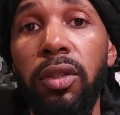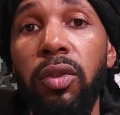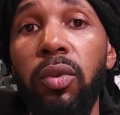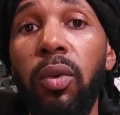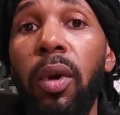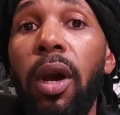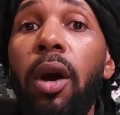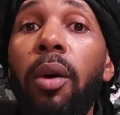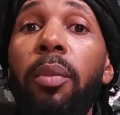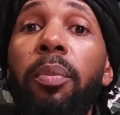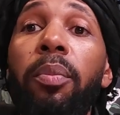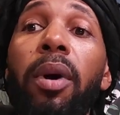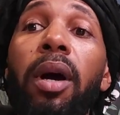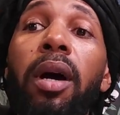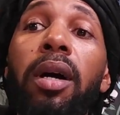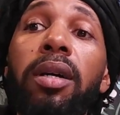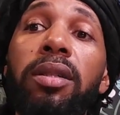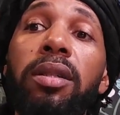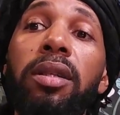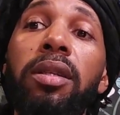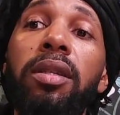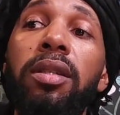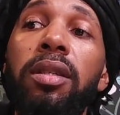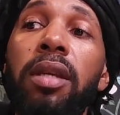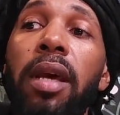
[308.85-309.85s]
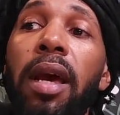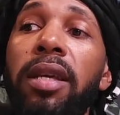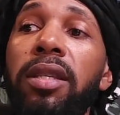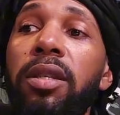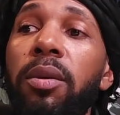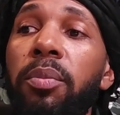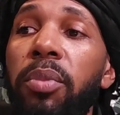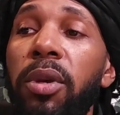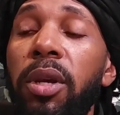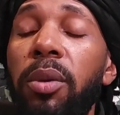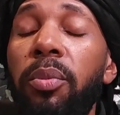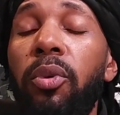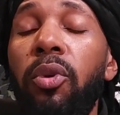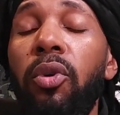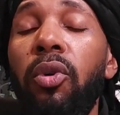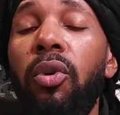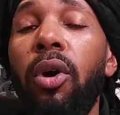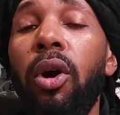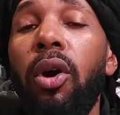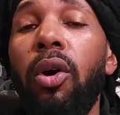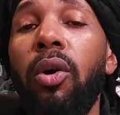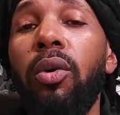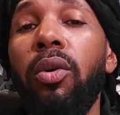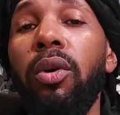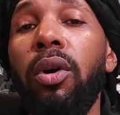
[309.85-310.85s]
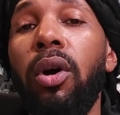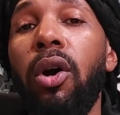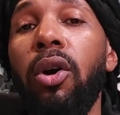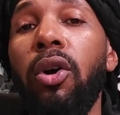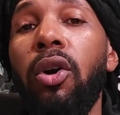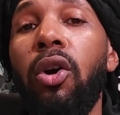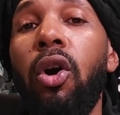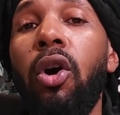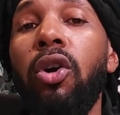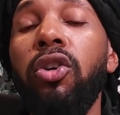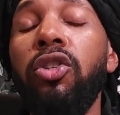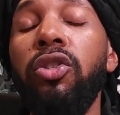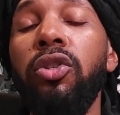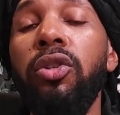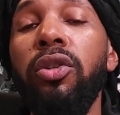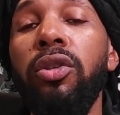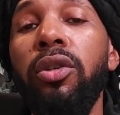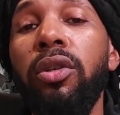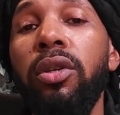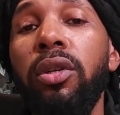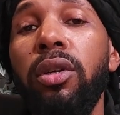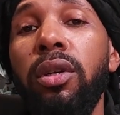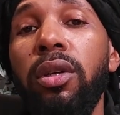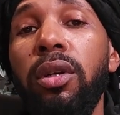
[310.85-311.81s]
to help us as, as a people grow, our culture.